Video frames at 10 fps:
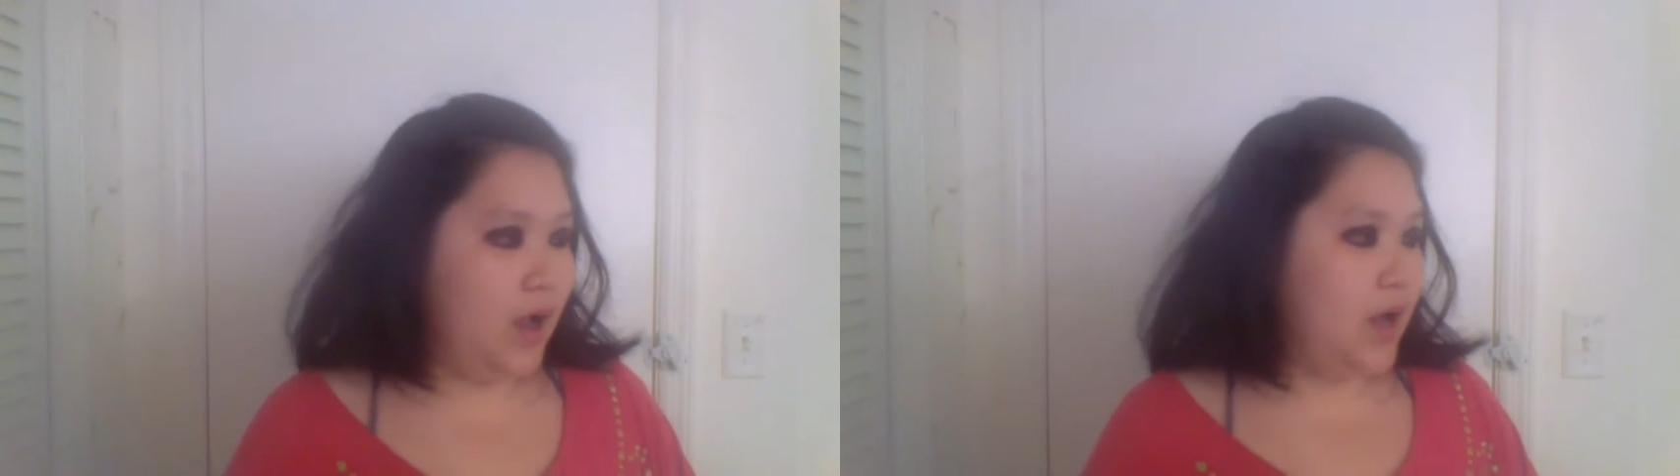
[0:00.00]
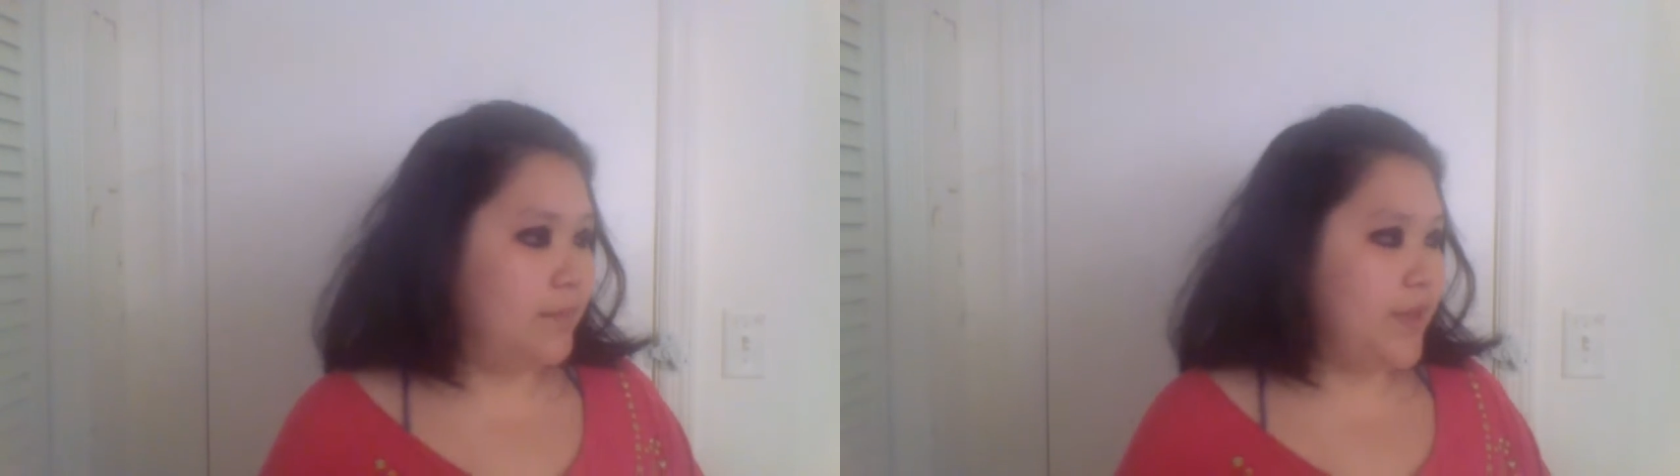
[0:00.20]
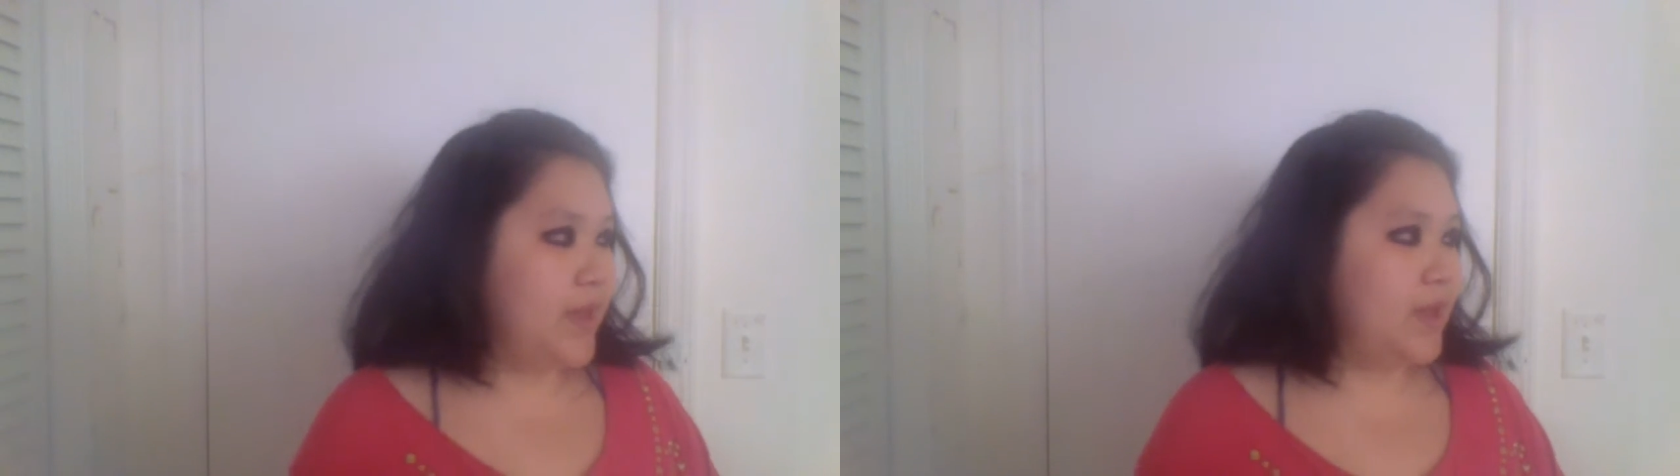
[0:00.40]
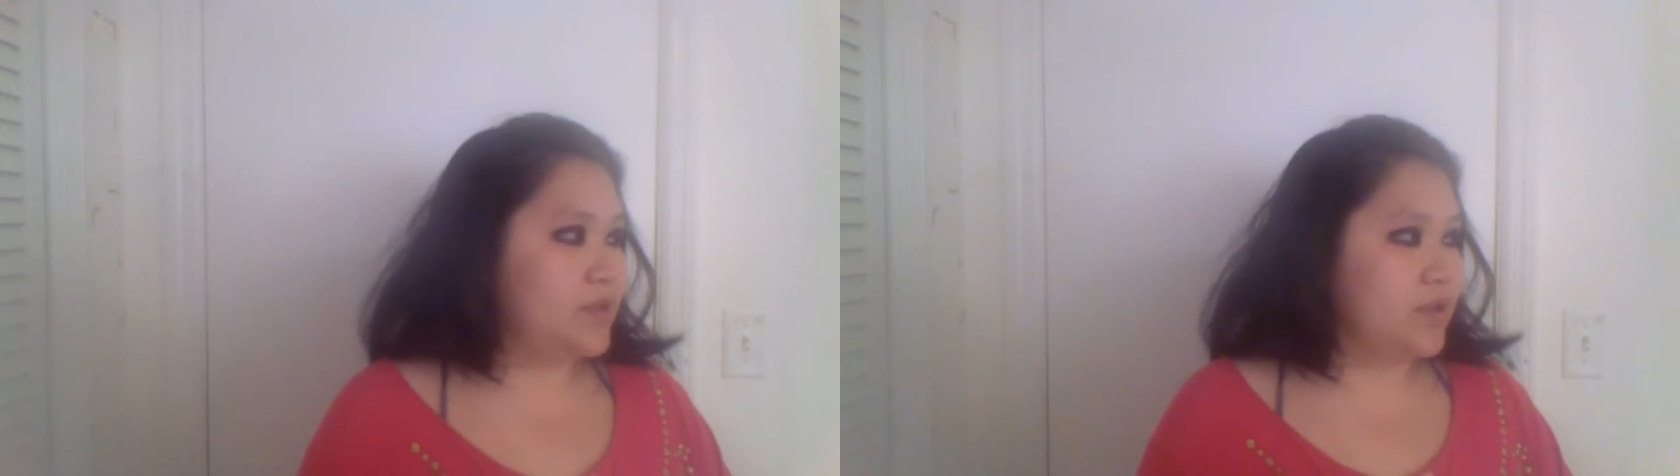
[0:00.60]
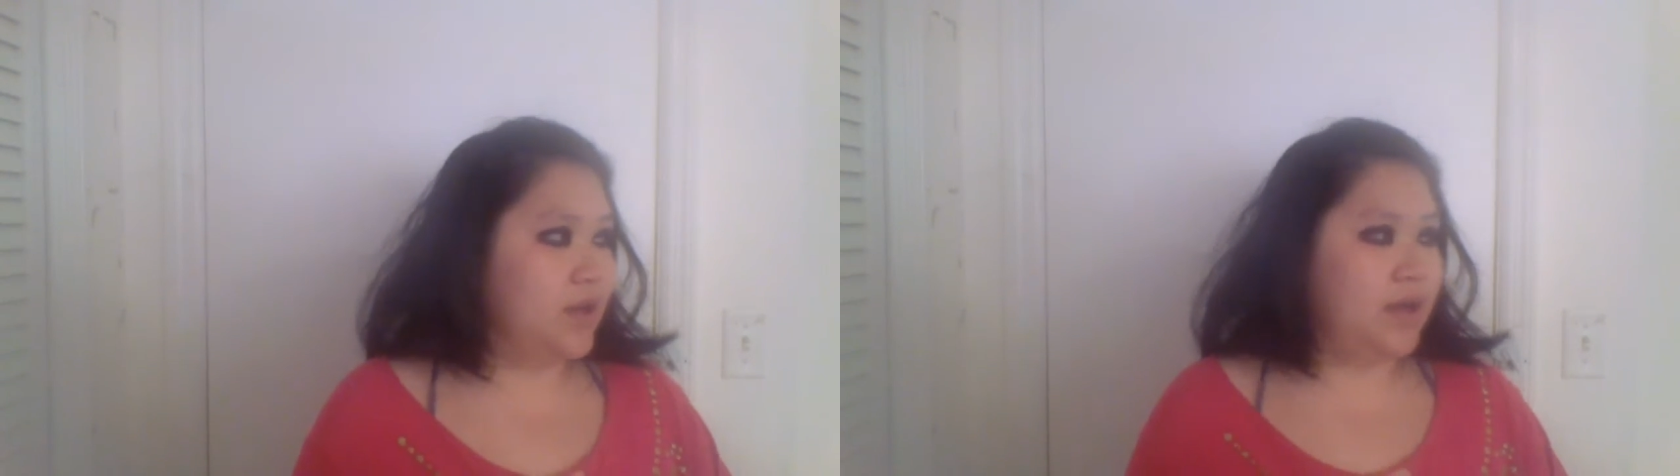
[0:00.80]

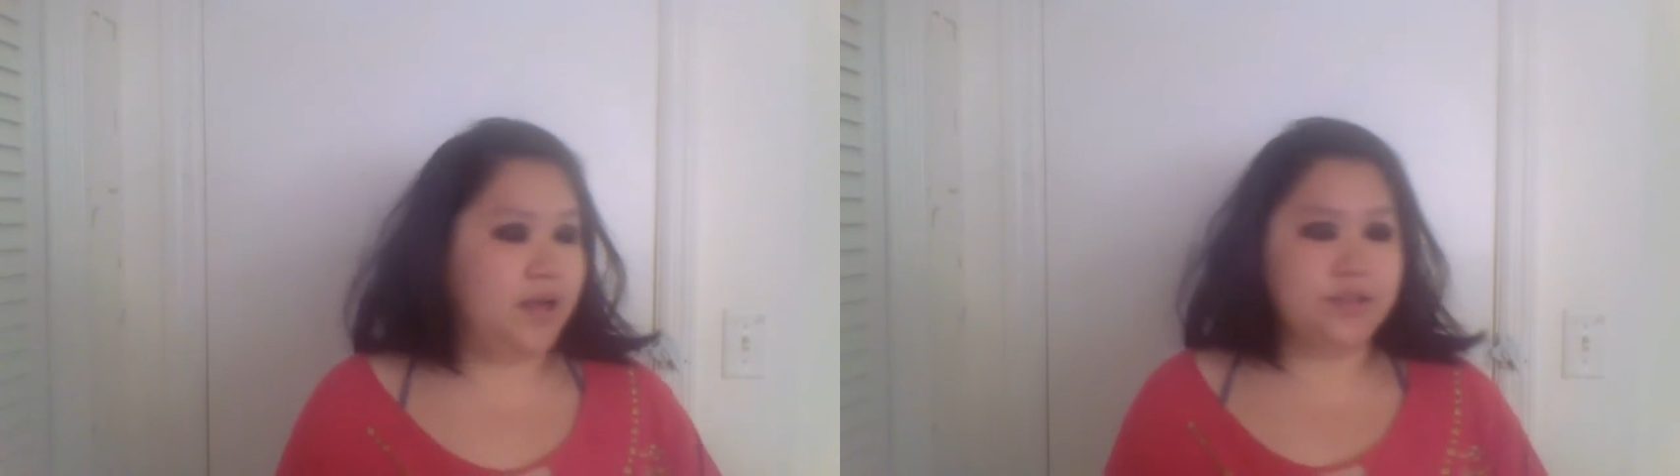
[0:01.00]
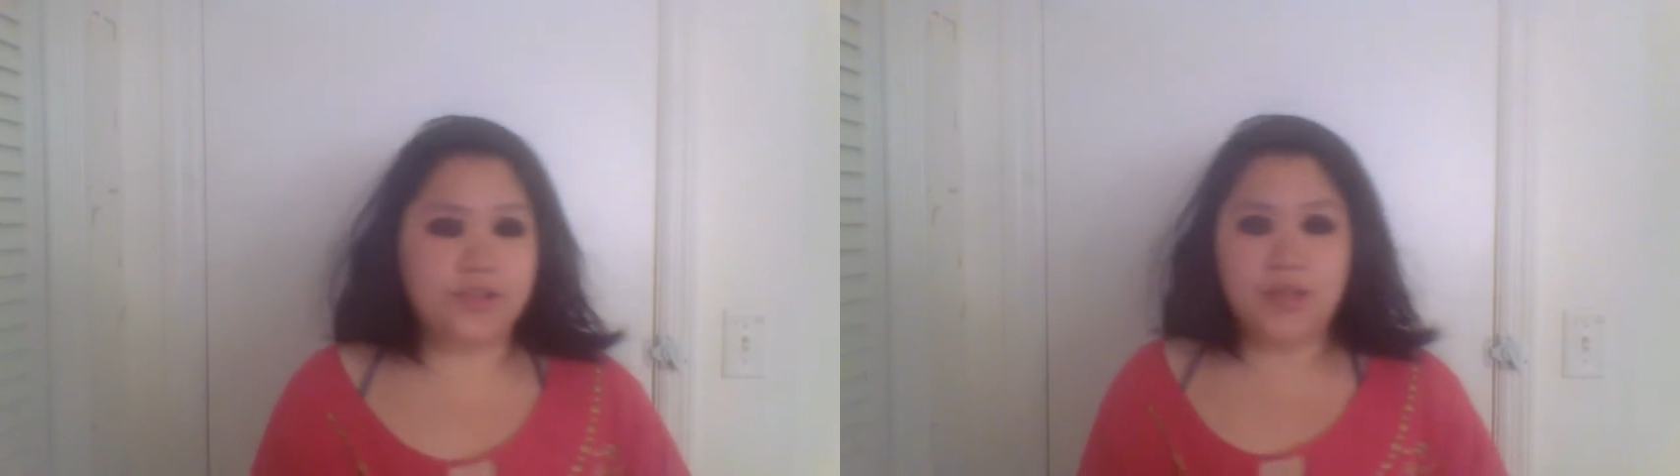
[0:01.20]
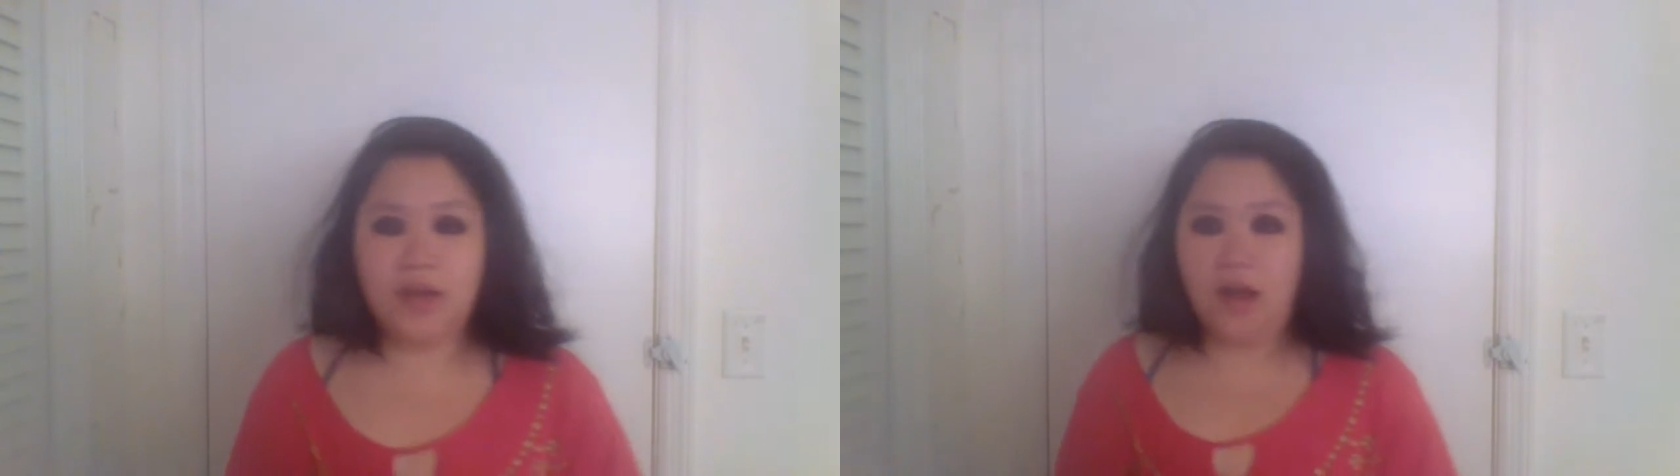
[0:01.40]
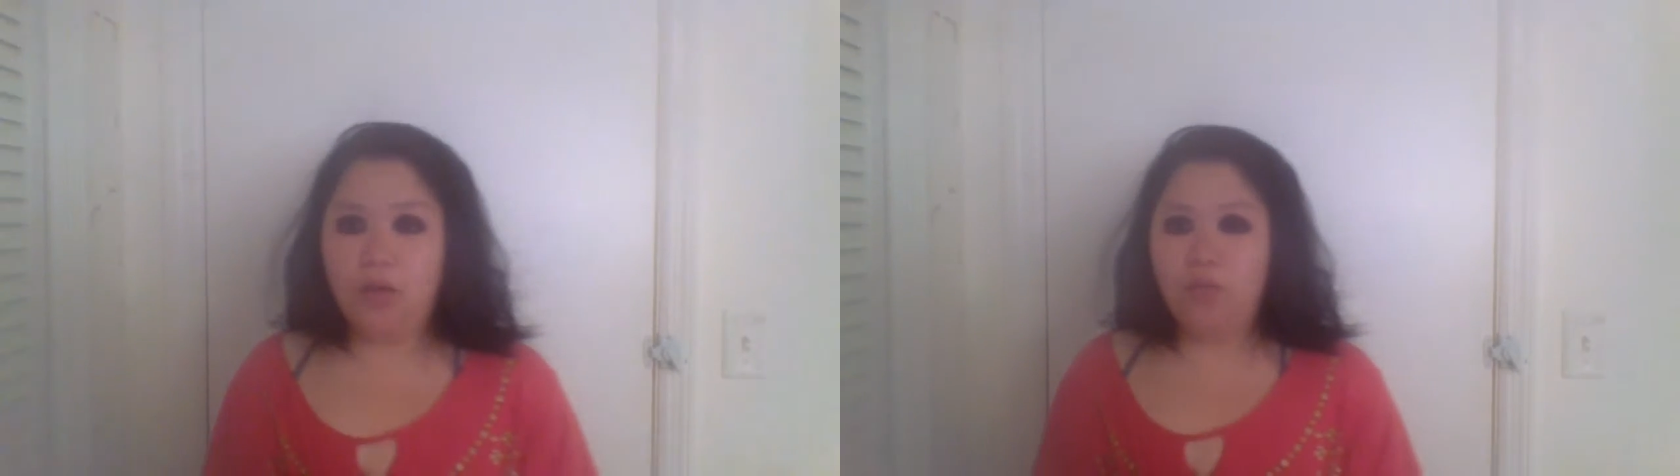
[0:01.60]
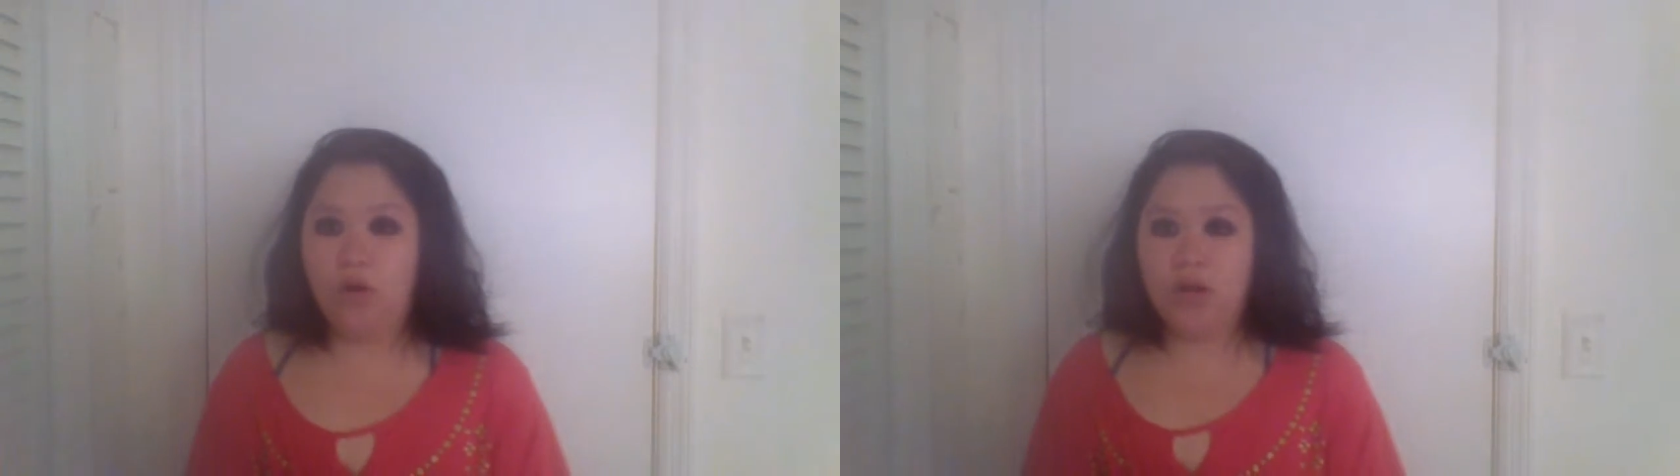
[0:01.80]
And as I said, I